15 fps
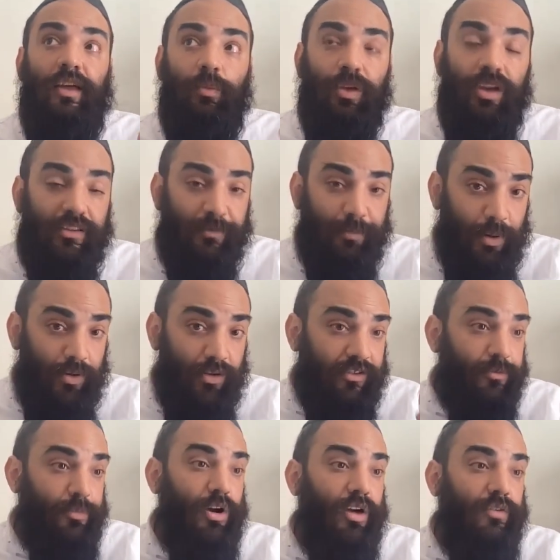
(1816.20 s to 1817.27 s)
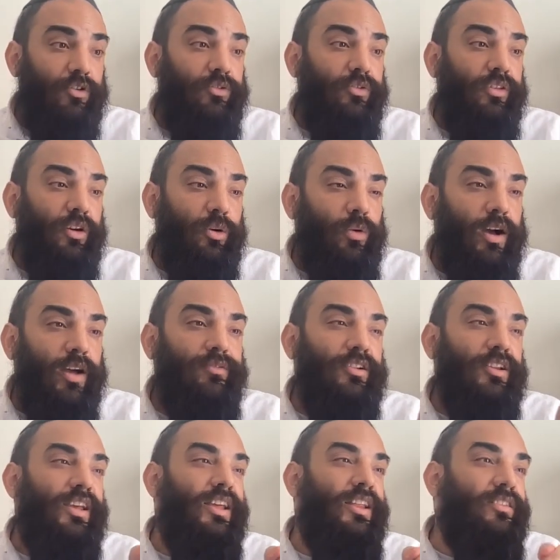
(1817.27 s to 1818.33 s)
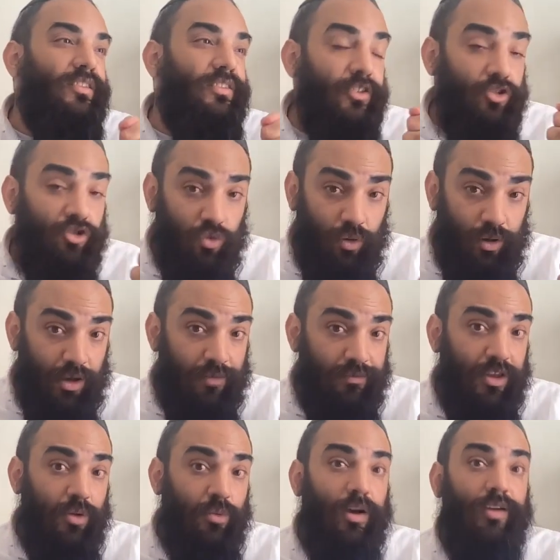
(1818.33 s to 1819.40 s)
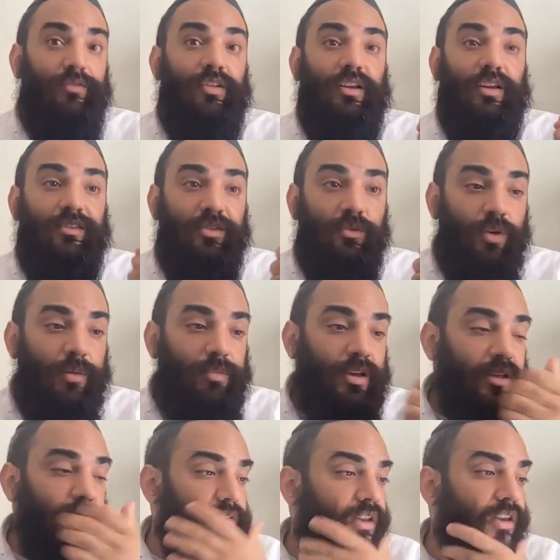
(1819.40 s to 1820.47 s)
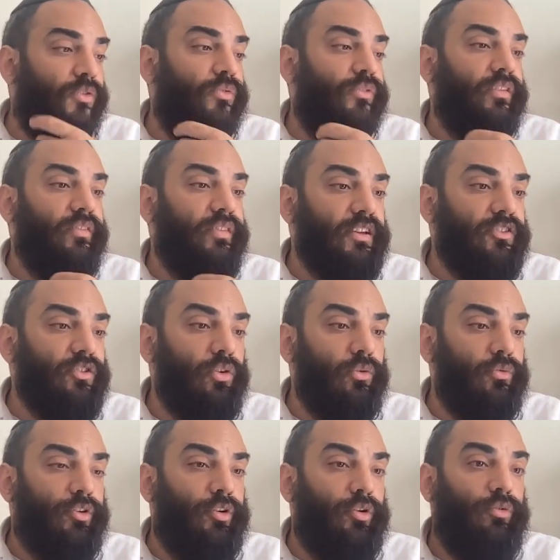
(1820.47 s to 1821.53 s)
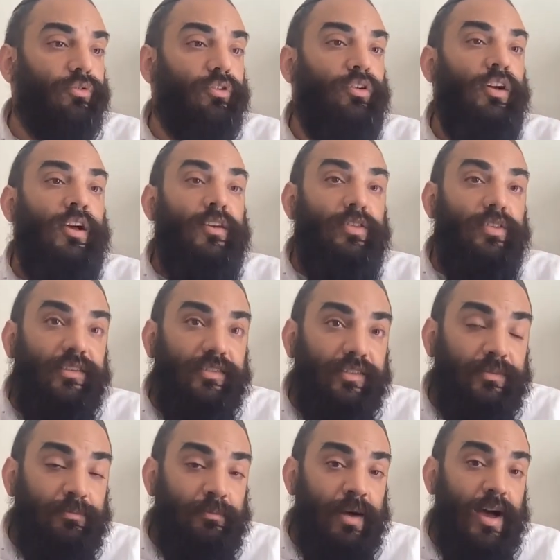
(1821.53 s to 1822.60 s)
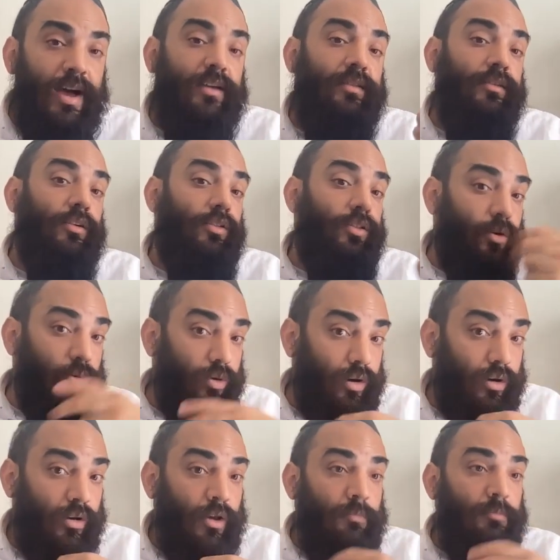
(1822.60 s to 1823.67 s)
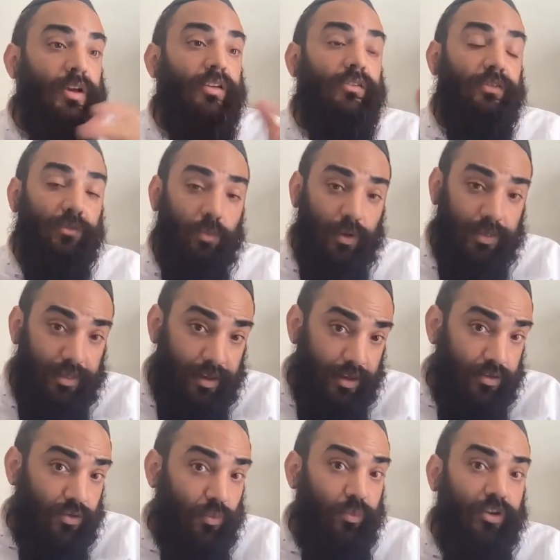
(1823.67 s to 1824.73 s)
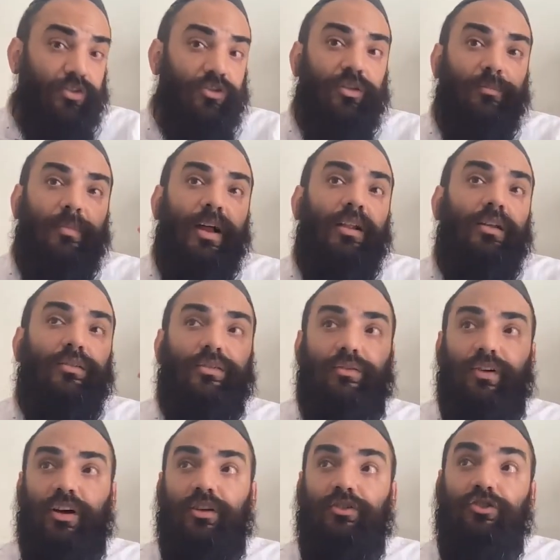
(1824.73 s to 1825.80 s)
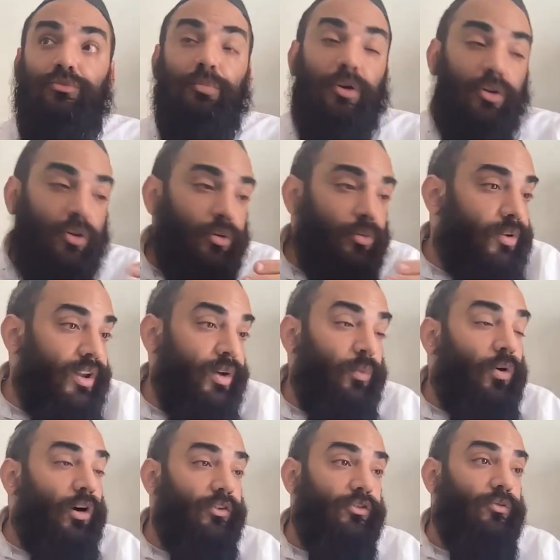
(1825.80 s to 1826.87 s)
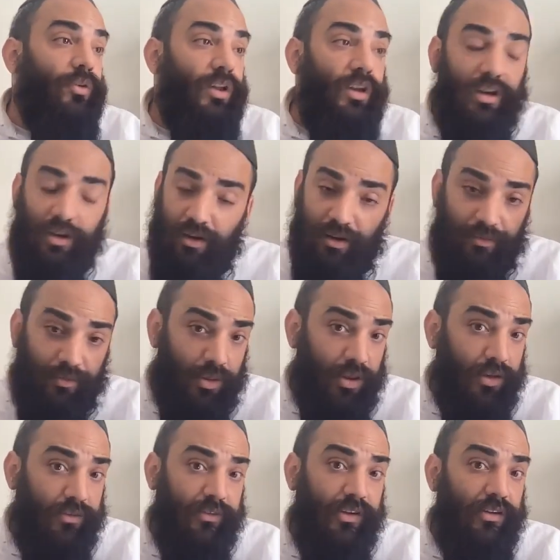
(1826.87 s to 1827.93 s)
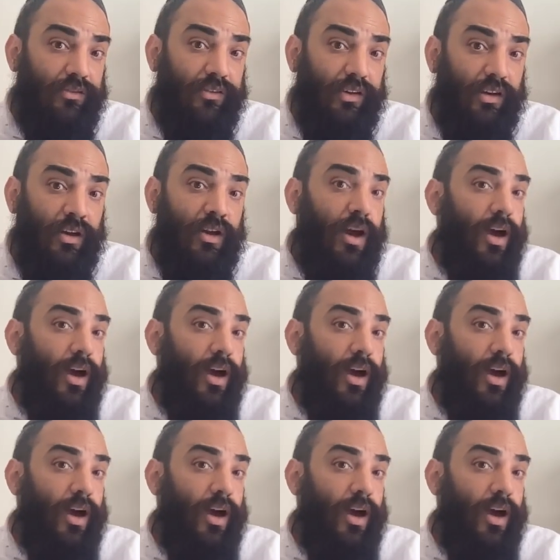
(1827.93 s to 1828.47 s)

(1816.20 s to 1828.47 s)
that we experienced prior to the arrival into the joy of the arrival. And as the Rebbe continues to teach over and over, this is Magdil the Or, because it's one thing to reach the Malchus of a Kaddish Baruch Hu when I walk straight in and everything is easy.